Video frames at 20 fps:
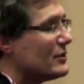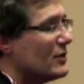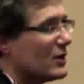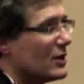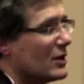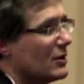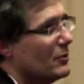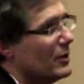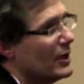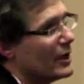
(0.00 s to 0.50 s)
That's
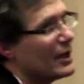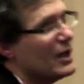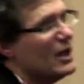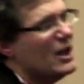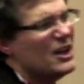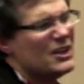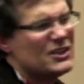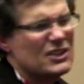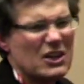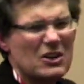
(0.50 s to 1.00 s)
just not going to
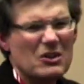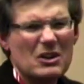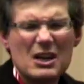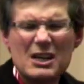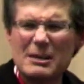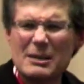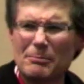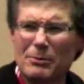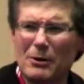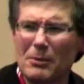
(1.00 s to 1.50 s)
work.
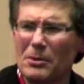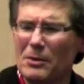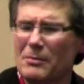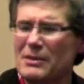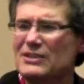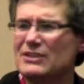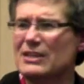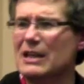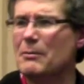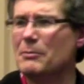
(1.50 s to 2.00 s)
So the
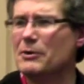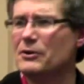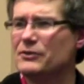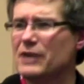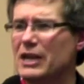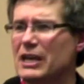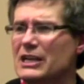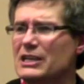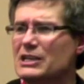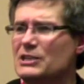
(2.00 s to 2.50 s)
problem is the
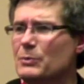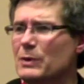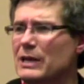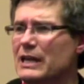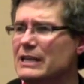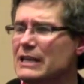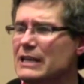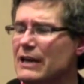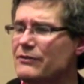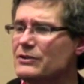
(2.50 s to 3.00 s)
number of
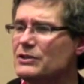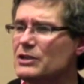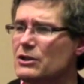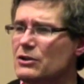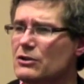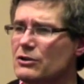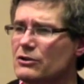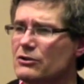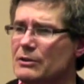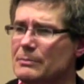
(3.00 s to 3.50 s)
keys we need to have
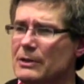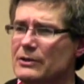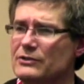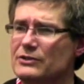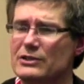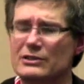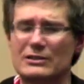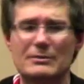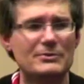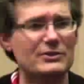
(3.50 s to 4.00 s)
a secure
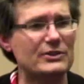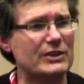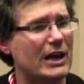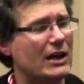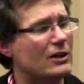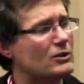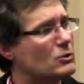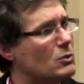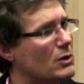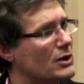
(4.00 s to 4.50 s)
crypto system
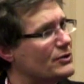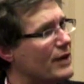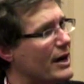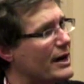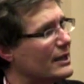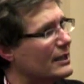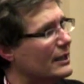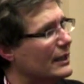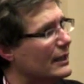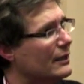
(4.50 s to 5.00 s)
scales
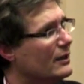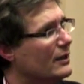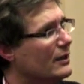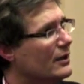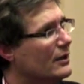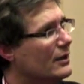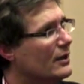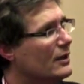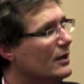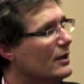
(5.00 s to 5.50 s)
quadratically.
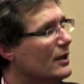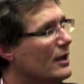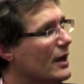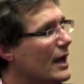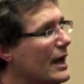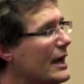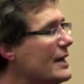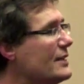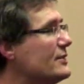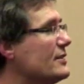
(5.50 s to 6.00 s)

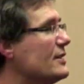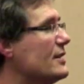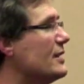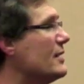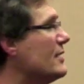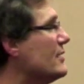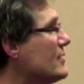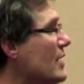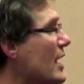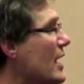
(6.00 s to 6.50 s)
And as
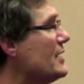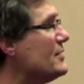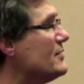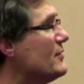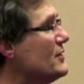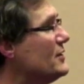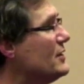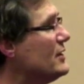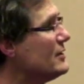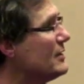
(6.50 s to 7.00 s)
the
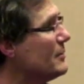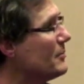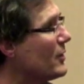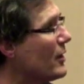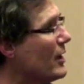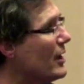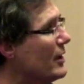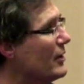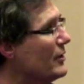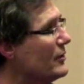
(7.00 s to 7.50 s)
size of the
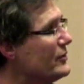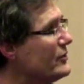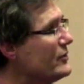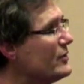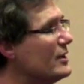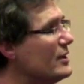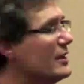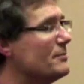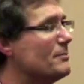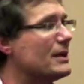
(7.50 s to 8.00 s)
system
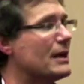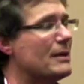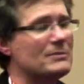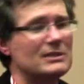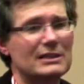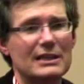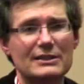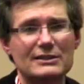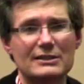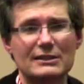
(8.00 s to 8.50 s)
grows, it
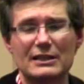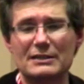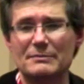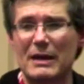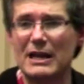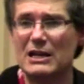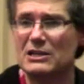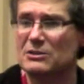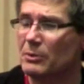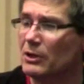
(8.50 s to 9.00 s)
becomes less
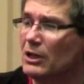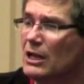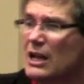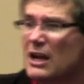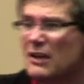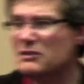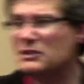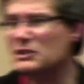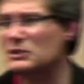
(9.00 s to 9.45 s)
and less manageable.